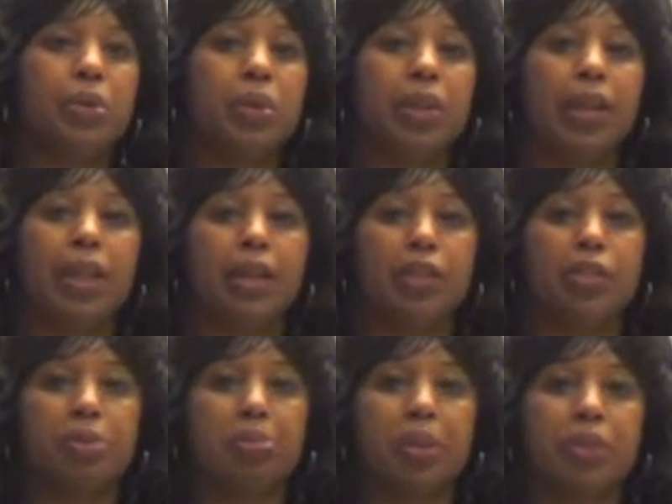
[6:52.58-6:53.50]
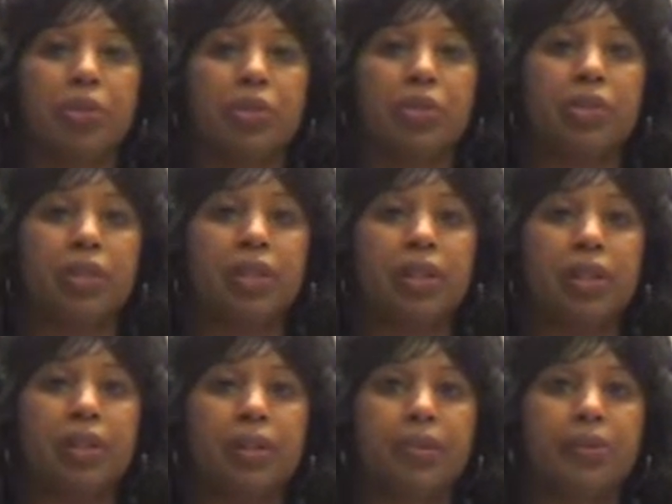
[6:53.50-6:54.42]
Who are the experts?
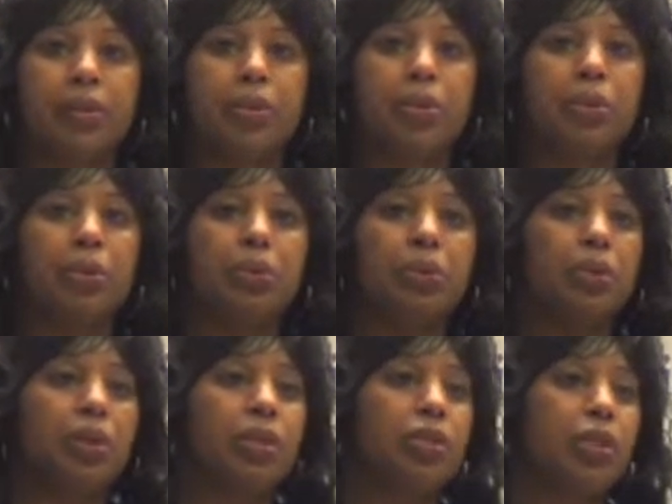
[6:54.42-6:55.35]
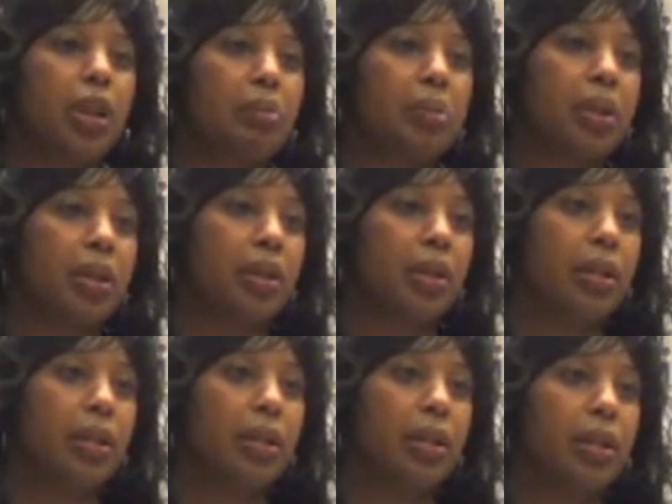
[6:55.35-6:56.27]
Who looks
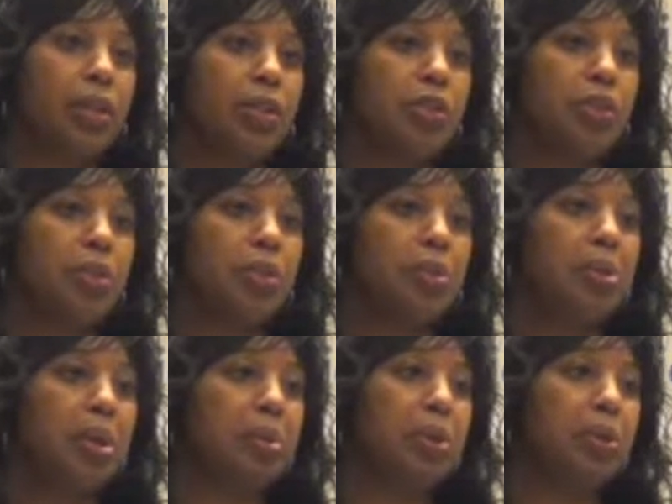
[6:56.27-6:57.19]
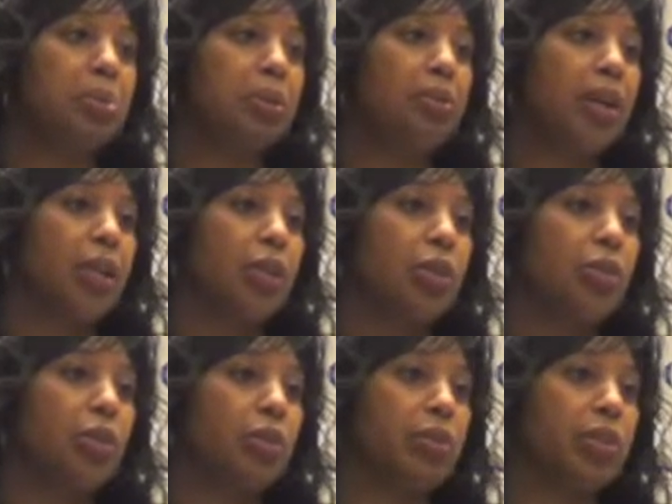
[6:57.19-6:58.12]
up to the people who provide the
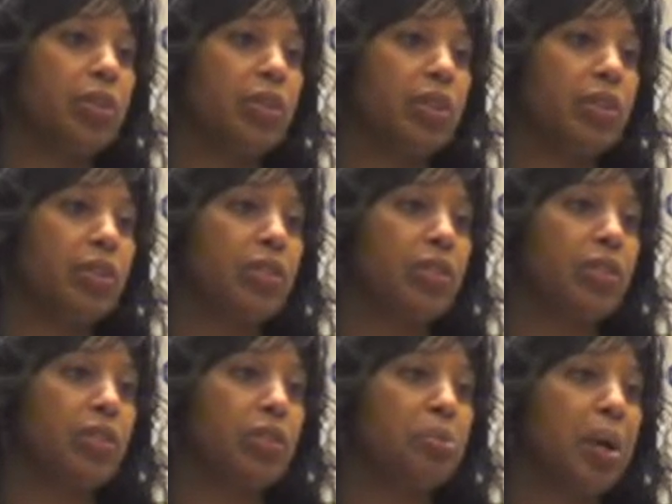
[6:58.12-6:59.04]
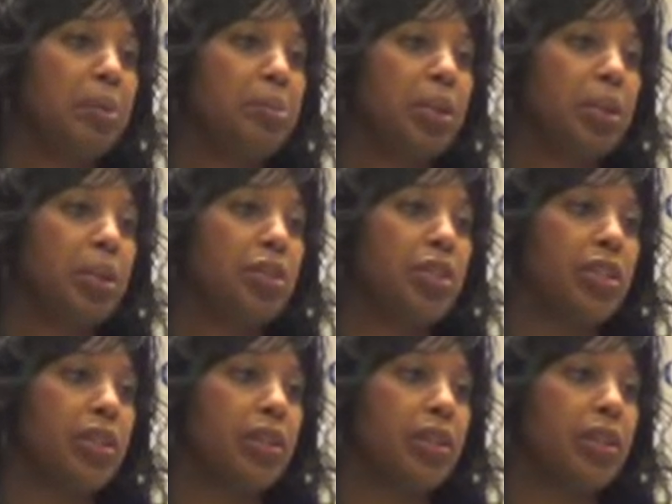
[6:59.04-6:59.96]
services to this
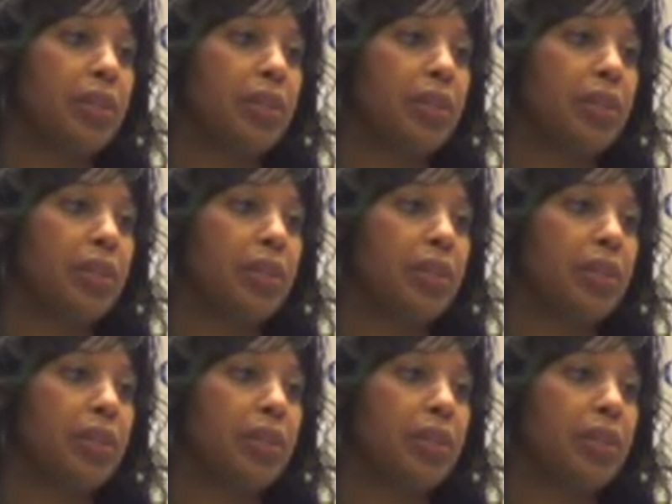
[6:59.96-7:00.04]
population?